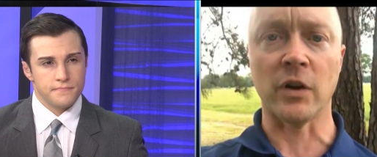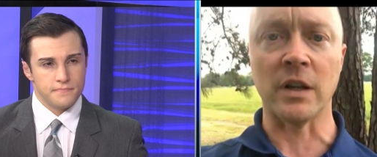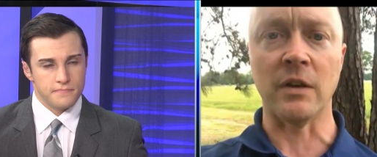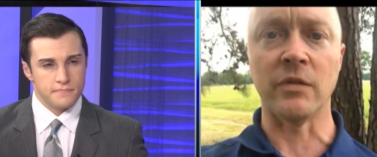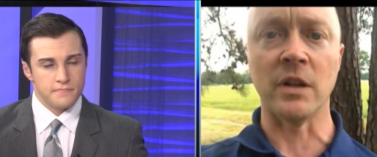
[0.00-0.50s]
Speaker 1: a
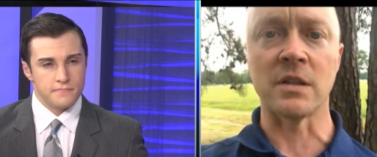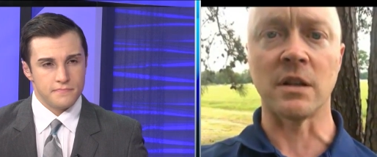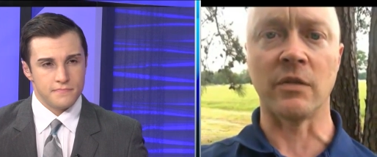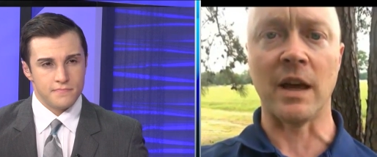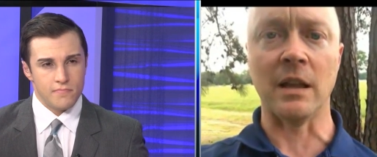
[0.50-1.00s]
forgiveness
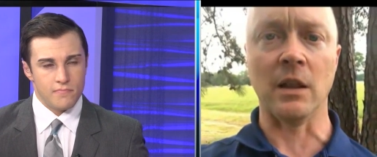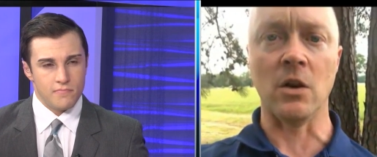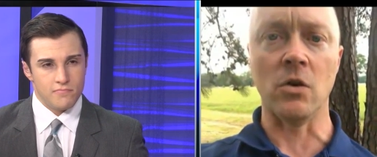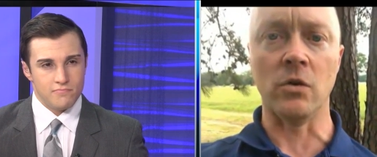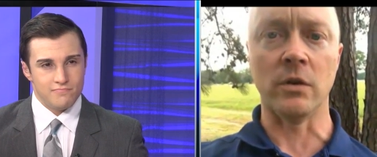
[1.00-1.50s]
of that
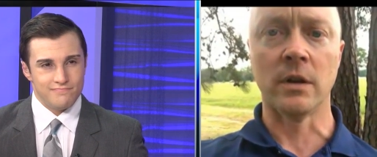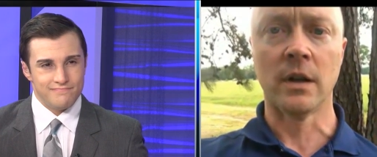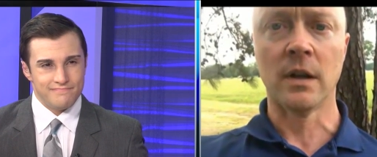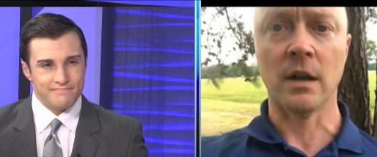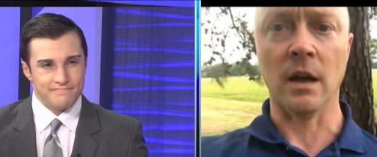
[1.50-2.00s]
loan
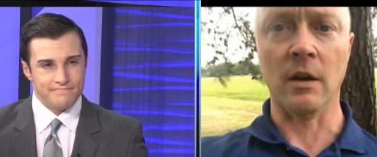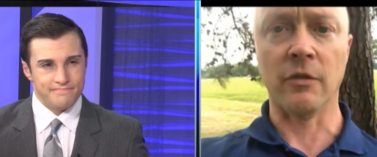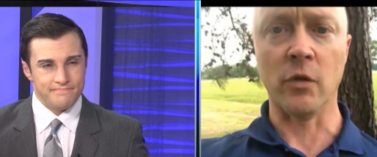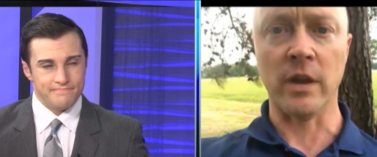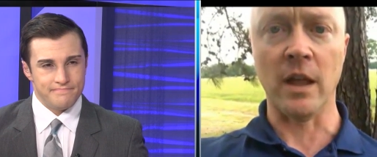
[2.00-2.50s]
uh,
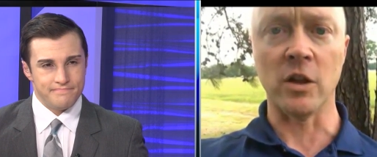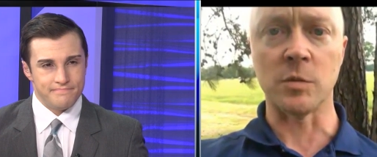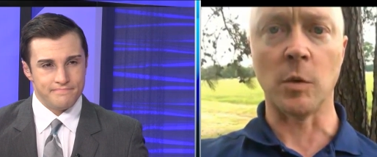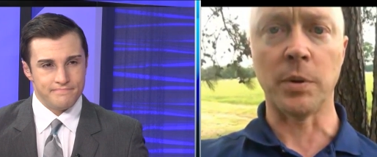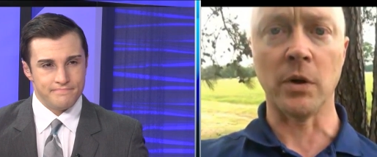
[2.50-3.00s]
for the
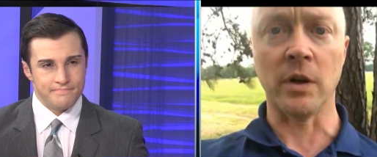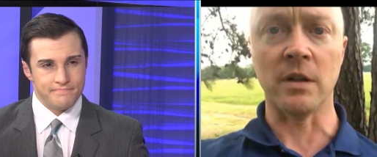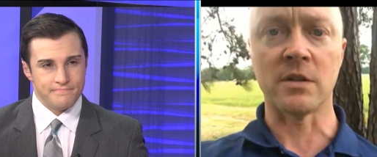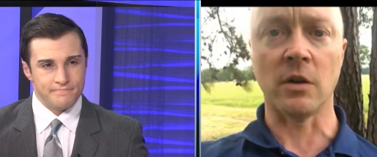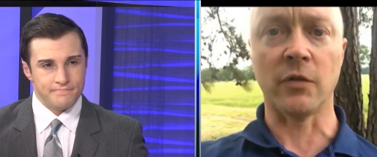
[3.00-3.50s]
eligible
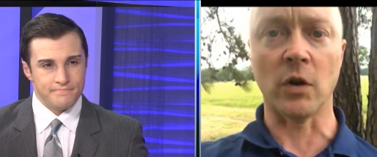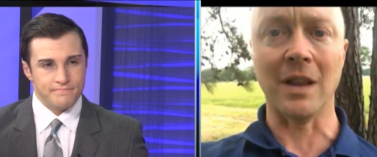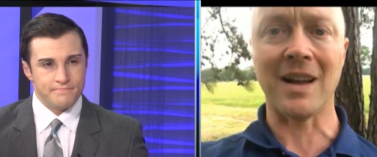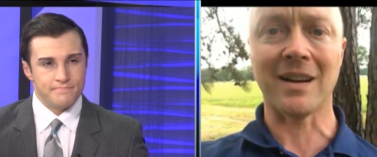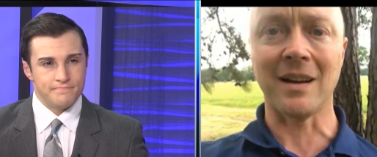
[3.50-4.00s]
period. So for a
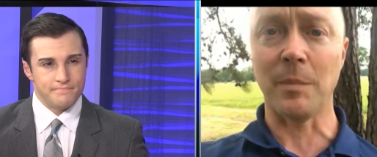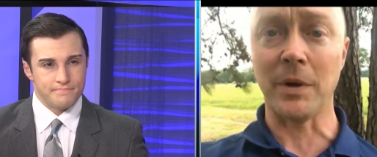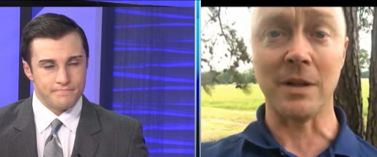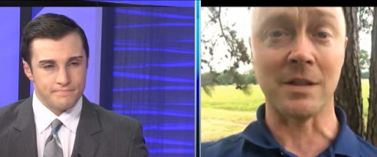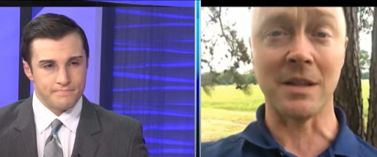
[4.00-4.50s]
lot of
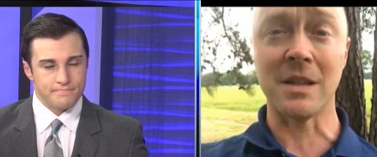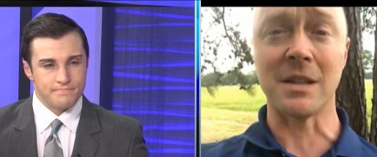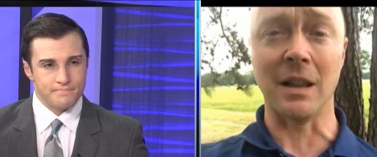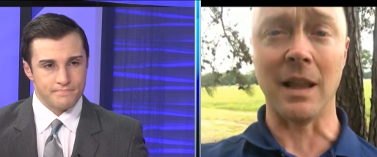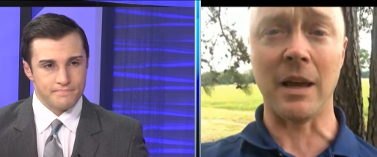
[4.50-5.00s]
companies, this
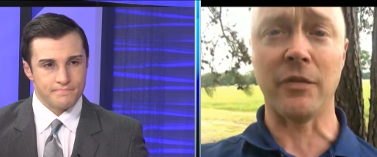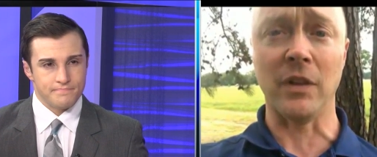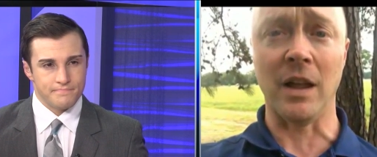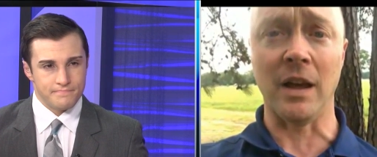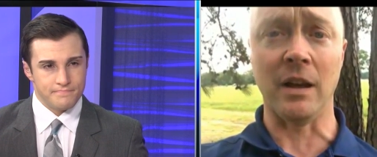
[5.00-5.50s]
is a
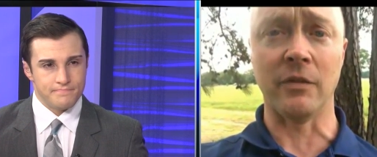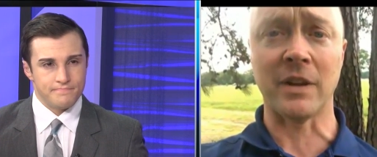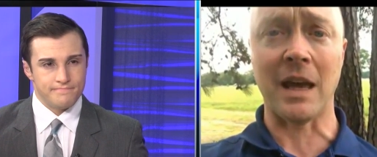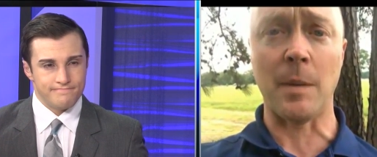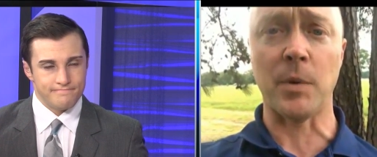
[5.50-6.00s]
lifeline of
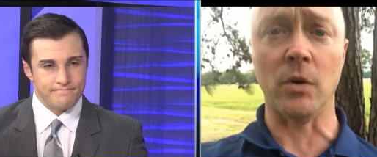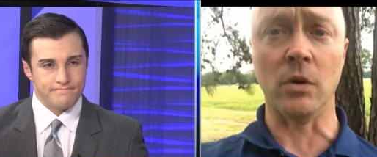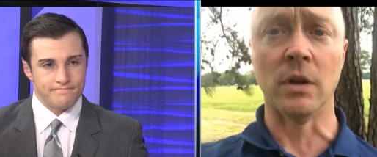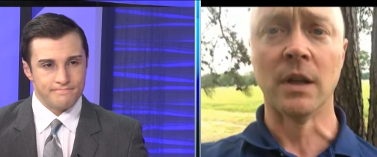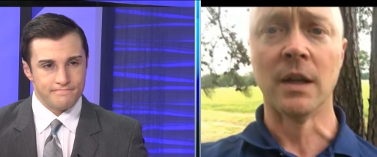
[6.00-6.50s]

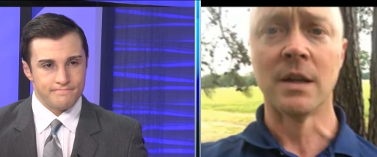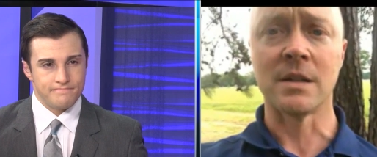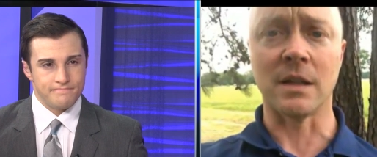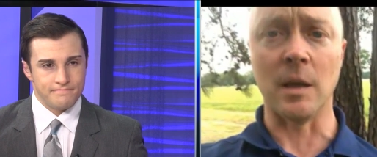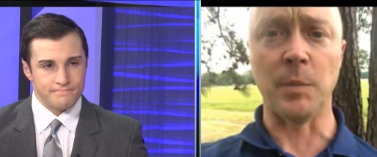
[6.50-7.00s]
capital
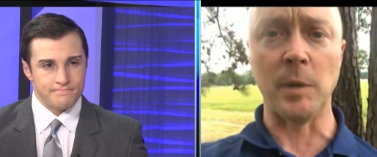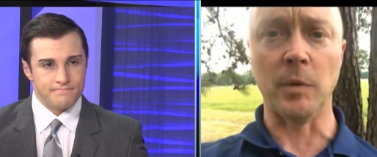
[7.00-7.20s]
to keep